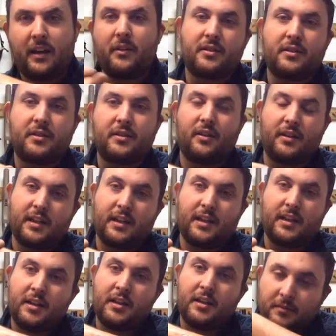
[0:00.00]
Oh, that's a good
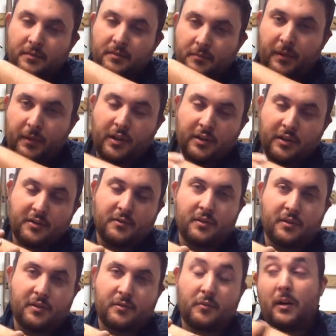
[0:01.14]
idea. It's because
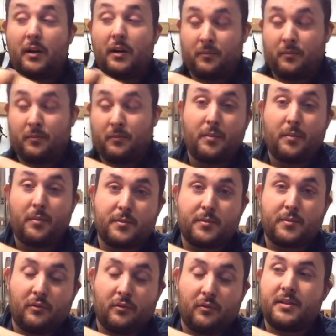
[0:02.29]
well, my boss
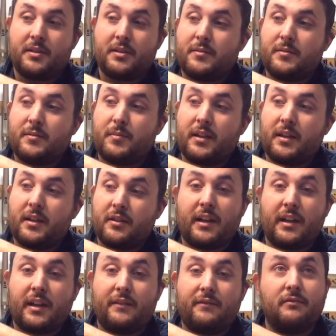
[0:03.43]
Paul Roberts, he has been in the
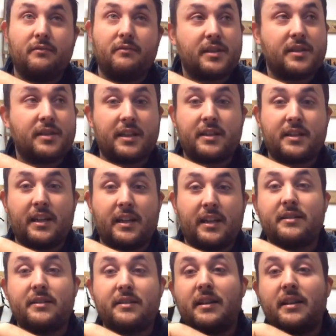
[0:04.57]
trade for sixty
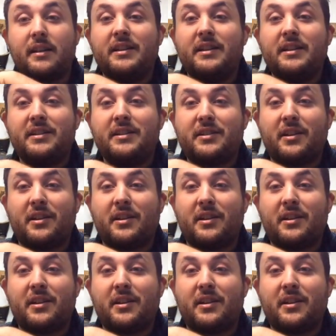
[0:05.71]
years, yeah.